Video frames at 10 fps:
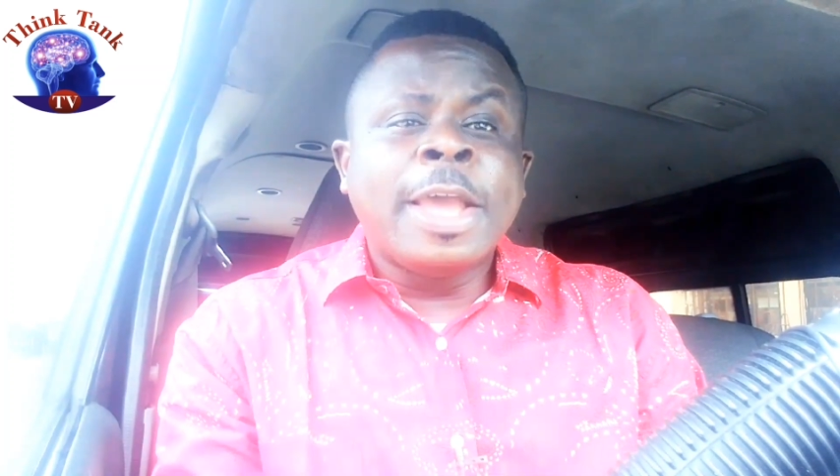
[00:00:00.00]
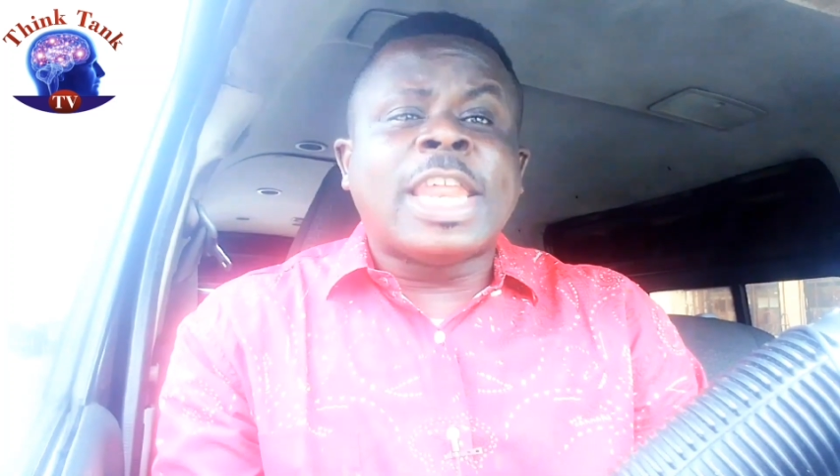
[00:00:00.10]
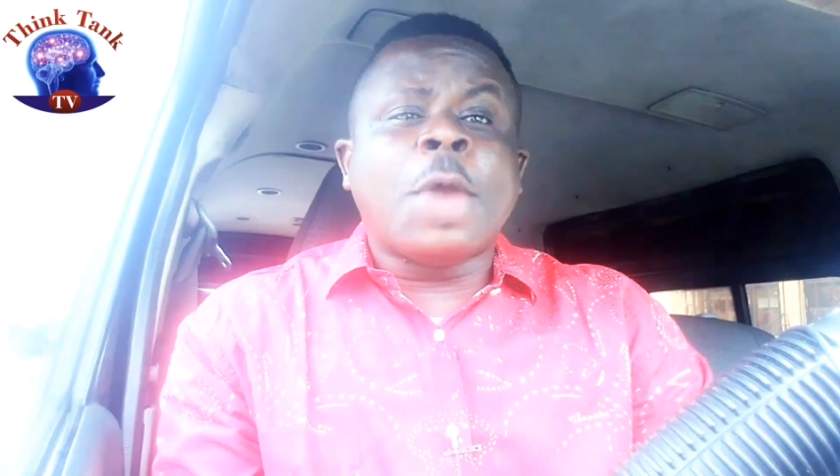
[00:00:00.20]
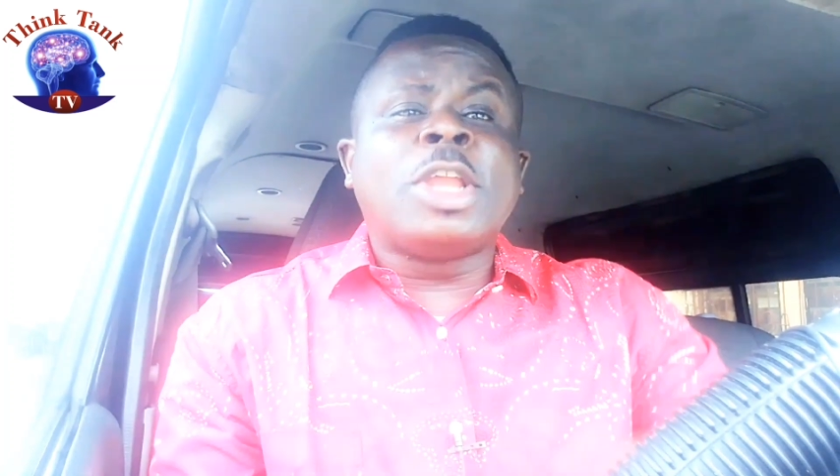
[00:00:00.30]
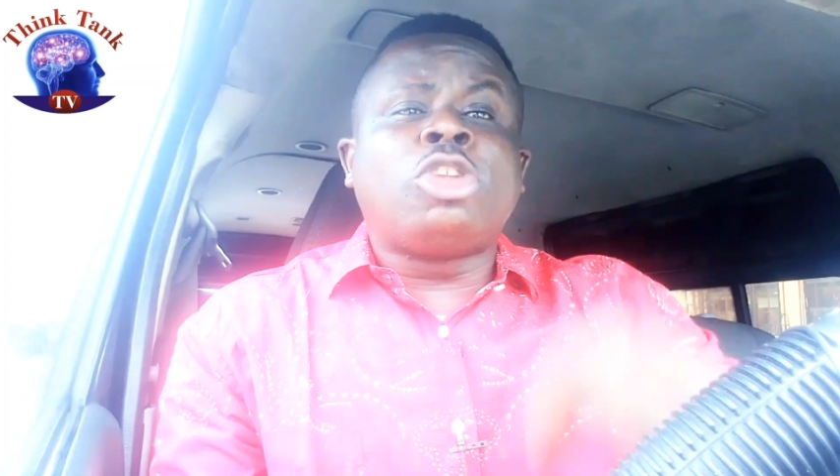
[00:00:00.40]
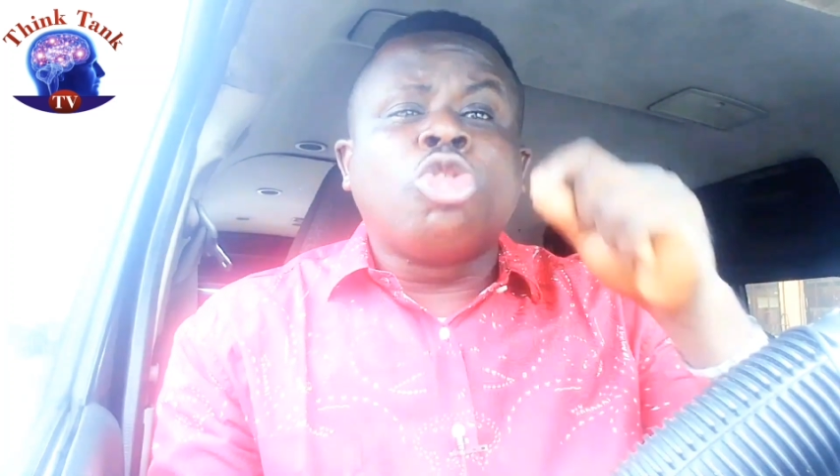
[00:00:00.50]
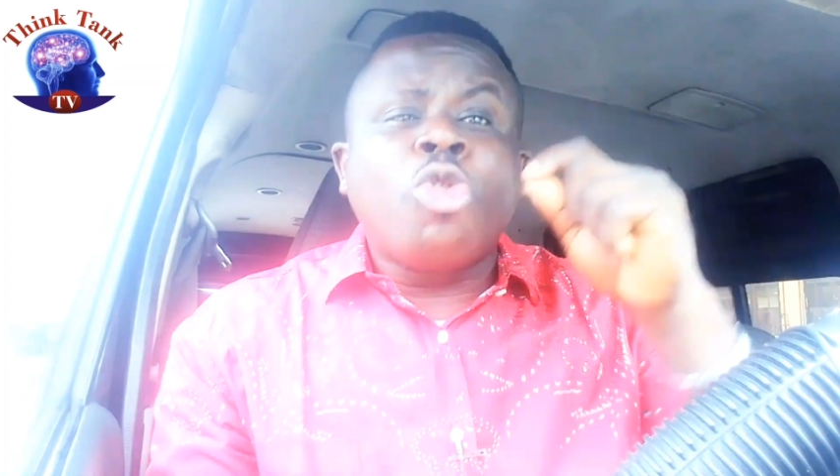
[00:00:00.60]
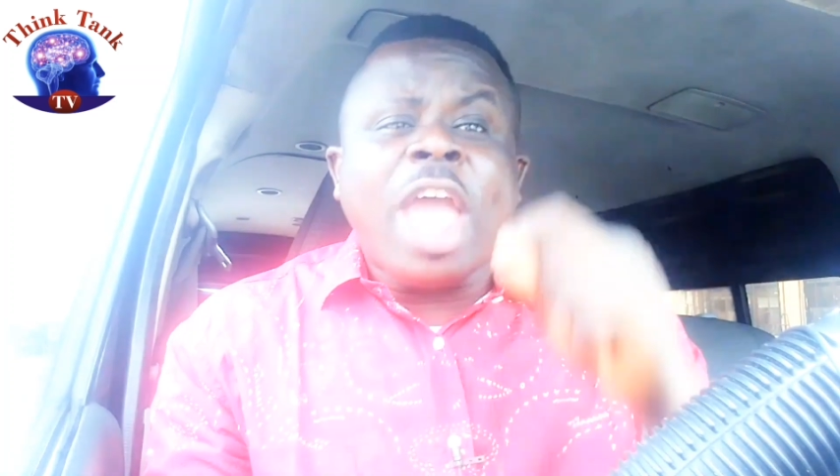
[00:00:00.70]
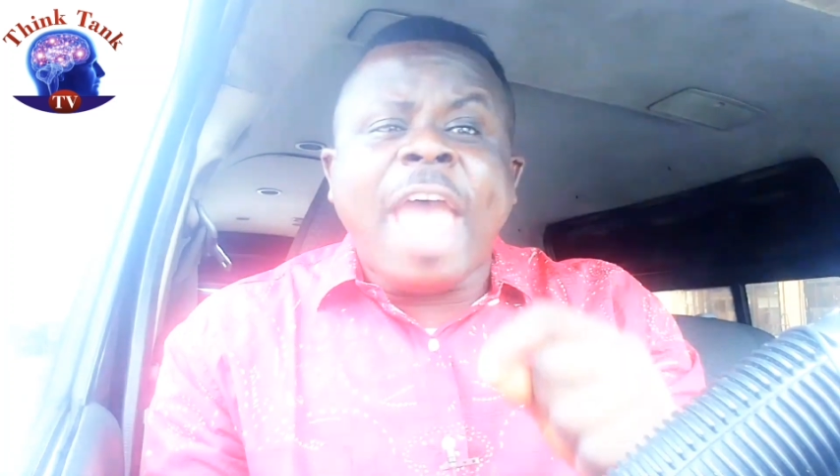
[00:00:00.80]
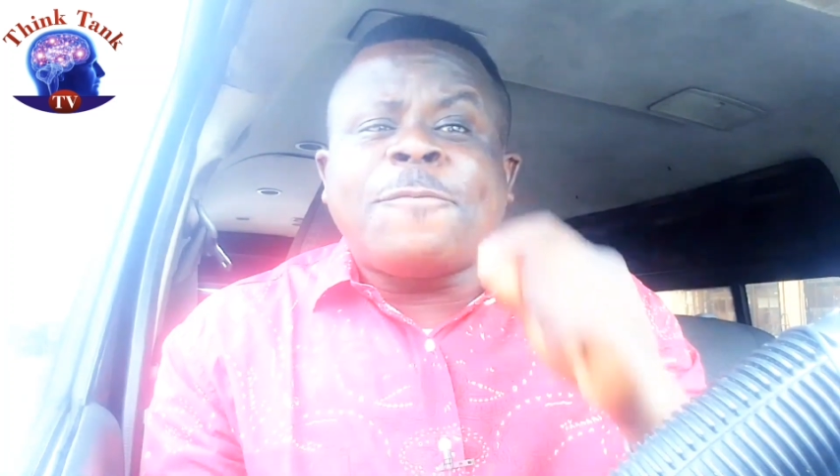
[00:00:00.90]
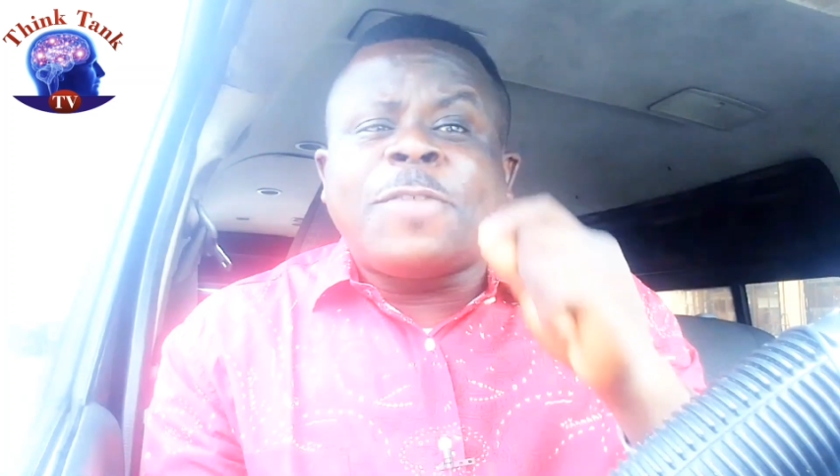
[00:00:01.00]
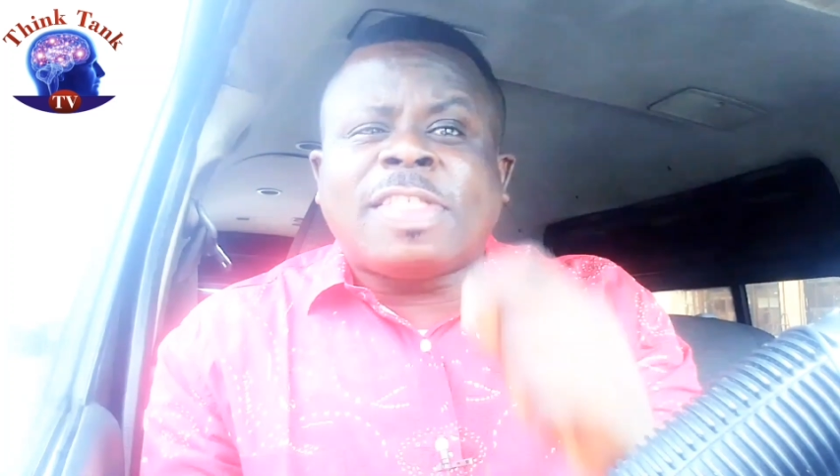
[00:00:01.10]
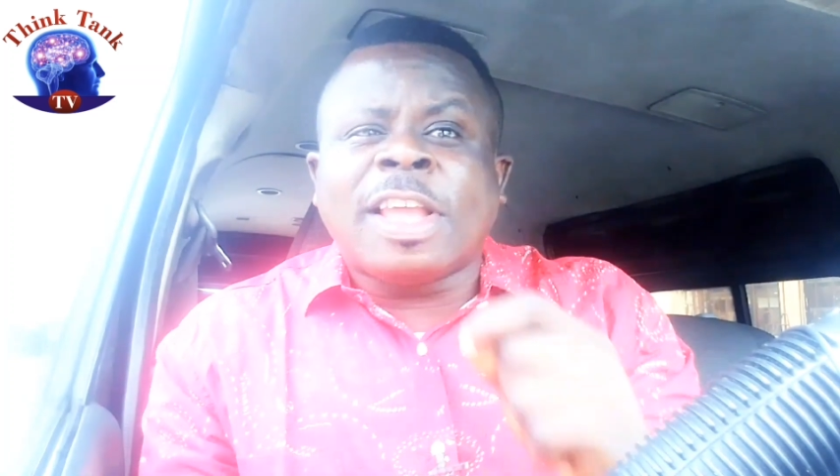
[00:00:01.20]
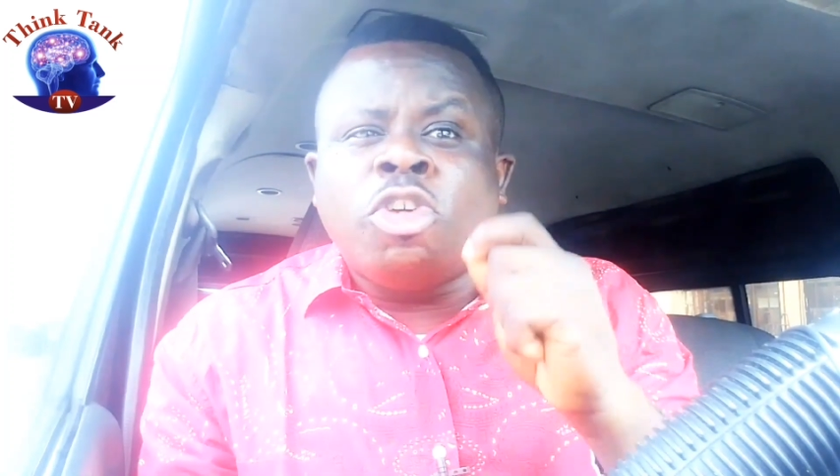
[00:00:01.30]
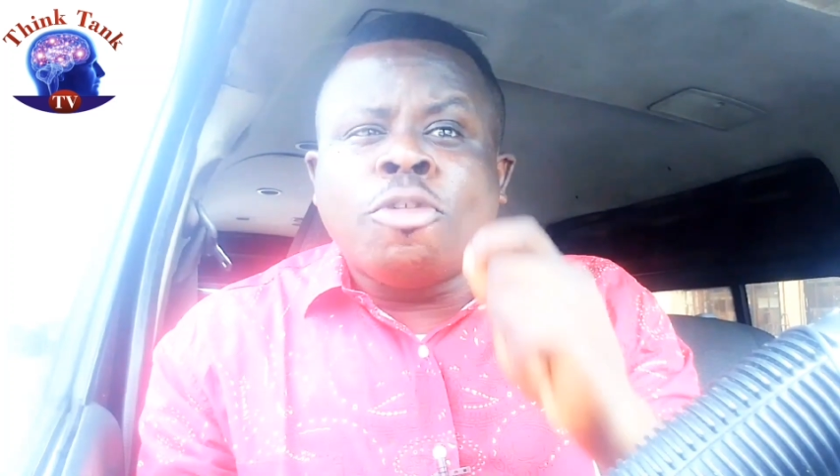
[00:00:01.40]
they will do
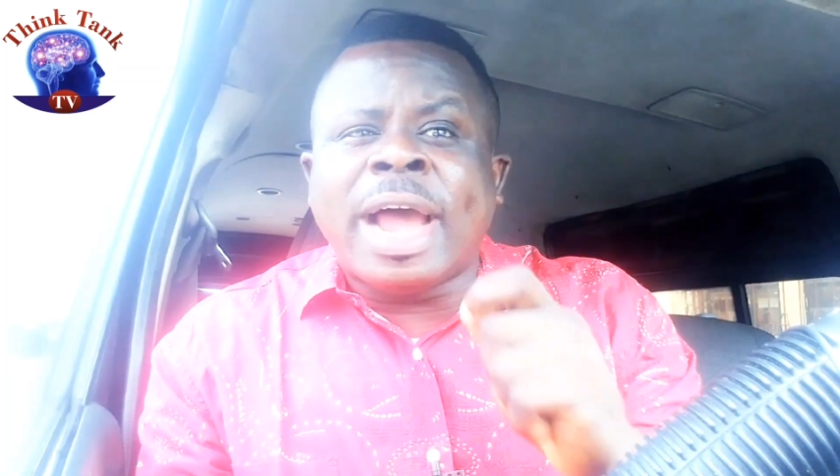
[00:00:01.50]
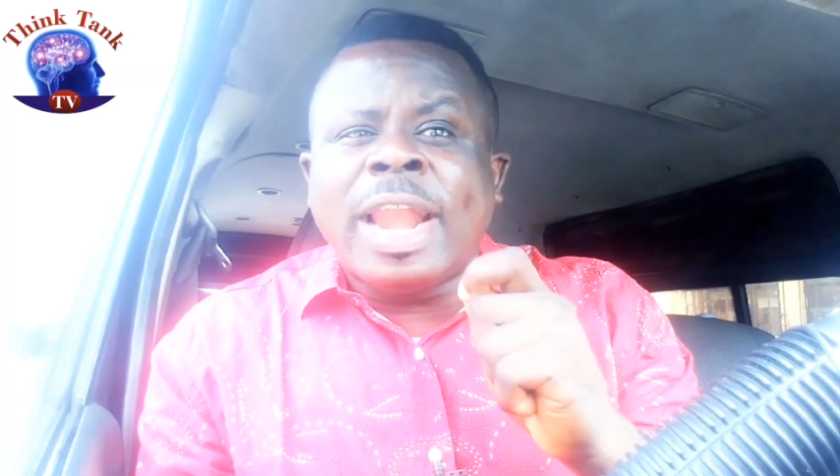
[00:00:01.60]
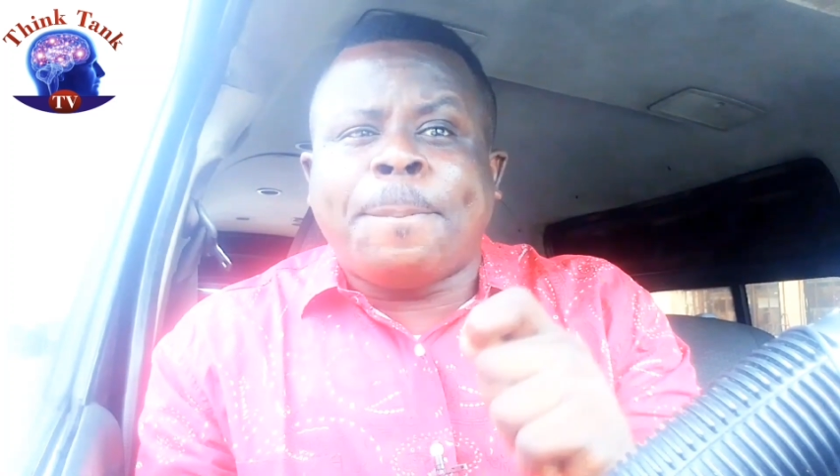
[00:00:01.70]
everything humanly